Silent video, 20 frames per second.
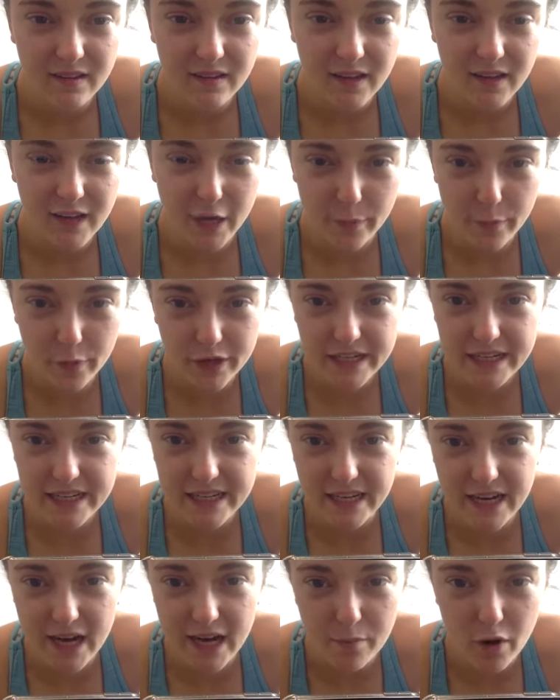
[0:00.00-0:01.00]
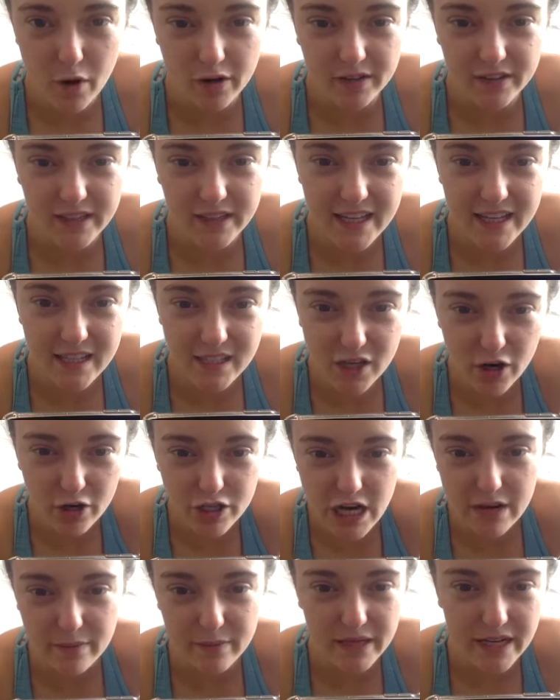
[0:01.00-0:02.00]
Come on, Nina, come on. Let's go,
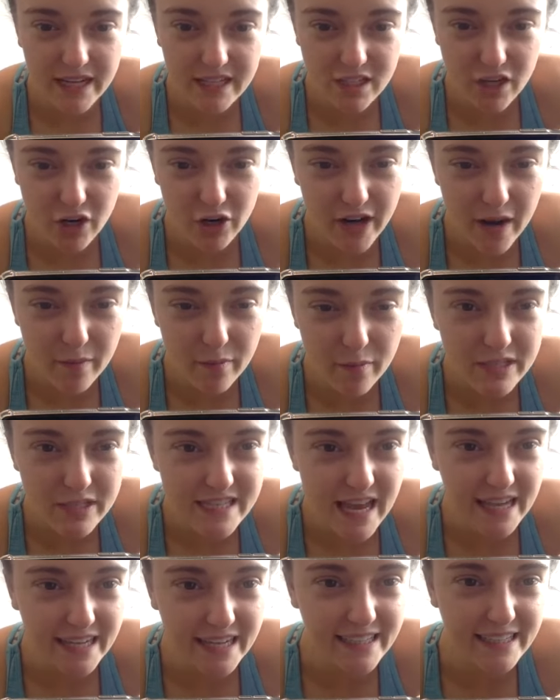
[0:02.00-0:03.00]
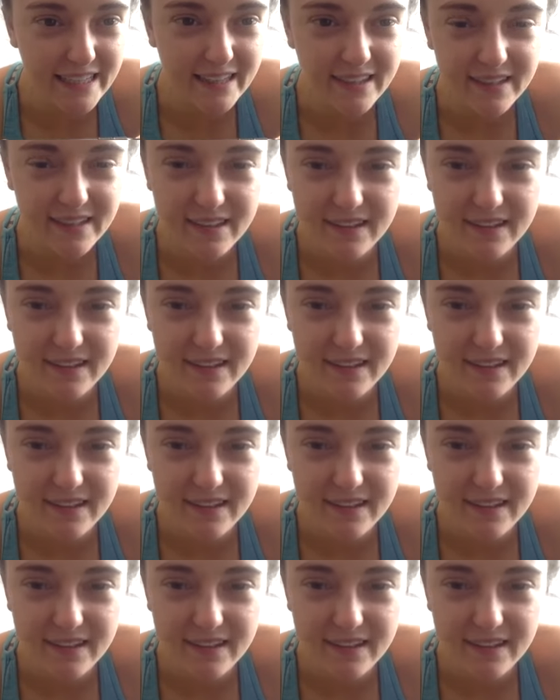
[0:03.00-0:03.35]
Jamie, let's go. Come on, Sally.